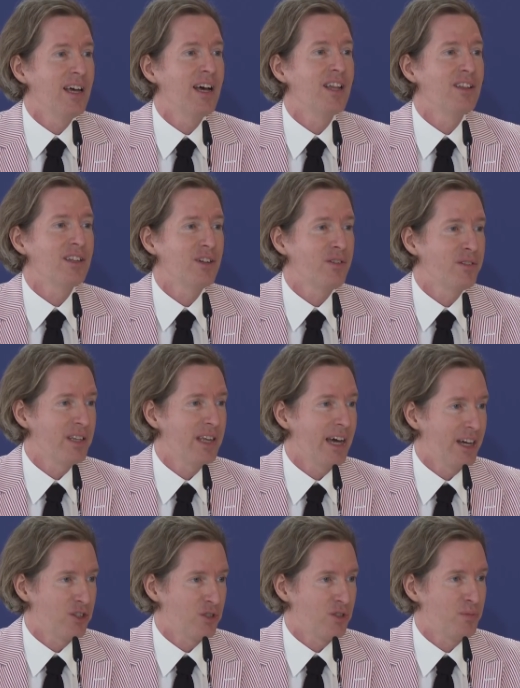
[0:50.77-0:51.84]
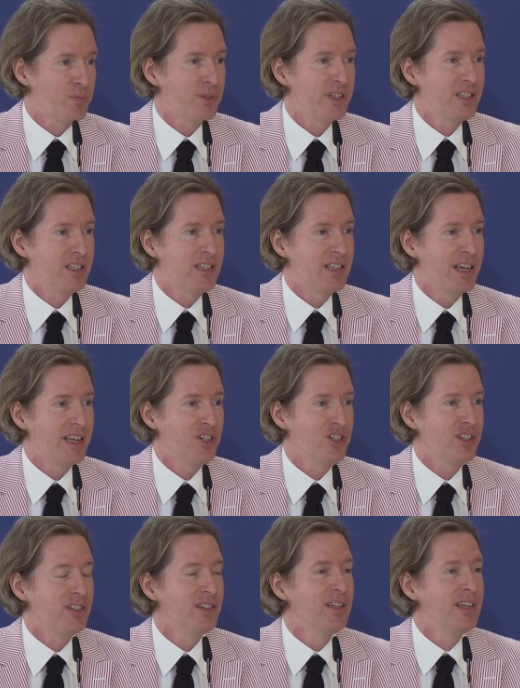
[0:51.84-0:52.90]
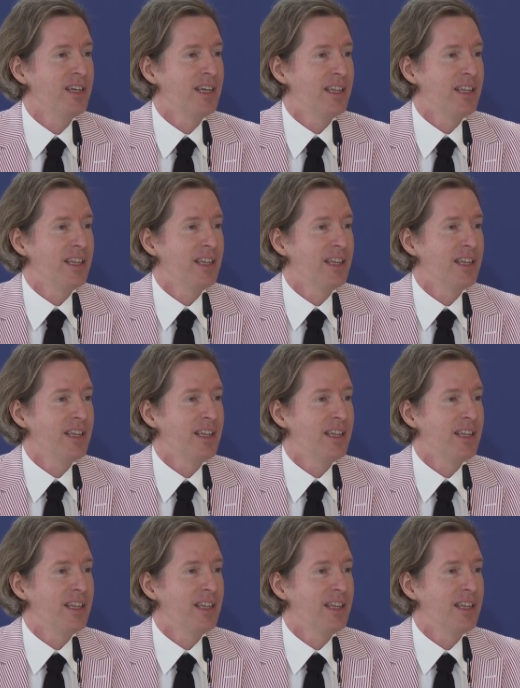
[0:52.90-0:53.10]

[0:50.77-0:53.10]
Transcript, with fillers: a little theatrical presentation